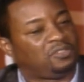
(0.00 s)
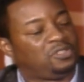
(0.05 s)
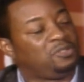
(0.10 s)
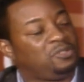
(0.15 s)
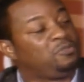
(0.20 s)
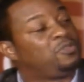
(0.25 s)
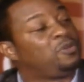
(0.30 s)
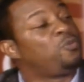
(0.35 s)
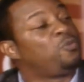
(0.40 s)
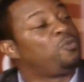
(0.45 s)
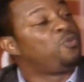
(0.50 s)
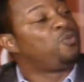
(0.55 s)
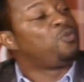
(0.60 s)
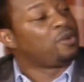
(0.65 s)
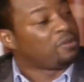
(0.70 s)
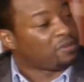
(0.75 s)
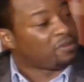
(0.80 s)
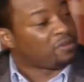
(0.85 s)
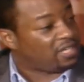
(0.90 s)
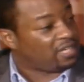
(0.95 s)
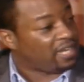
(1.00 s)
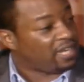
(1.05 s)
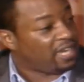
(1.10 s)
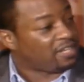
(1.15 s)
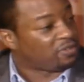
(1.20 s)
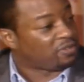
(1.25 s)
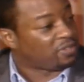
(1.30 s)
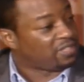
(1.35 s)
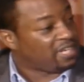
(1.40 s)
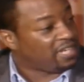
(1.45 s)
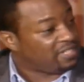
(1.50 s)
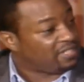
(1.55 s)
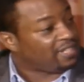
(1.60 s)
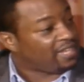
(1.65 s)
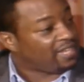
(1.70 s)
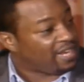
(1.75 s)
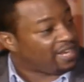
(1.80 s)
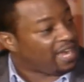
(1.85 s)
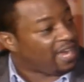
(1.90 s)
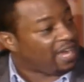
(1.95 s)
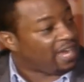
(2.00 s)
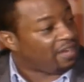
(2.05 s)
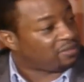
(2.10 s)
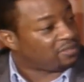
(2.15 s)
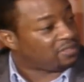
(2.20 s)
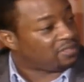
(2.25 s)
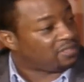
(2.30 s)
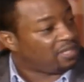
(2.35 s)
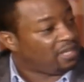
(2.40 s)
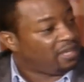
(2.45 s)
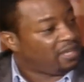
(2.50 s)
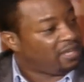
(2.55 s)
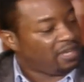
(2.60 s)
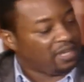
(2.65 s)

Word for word: do the work as relates to that house.